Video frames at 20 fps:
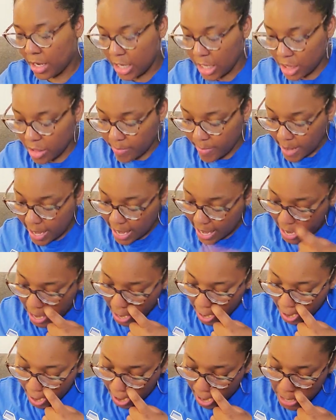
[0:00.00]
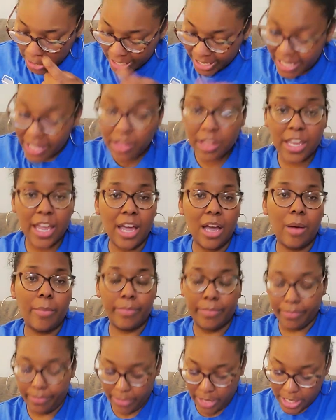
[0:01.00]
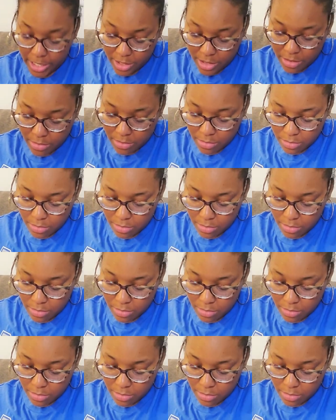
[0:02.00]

it's by east camp east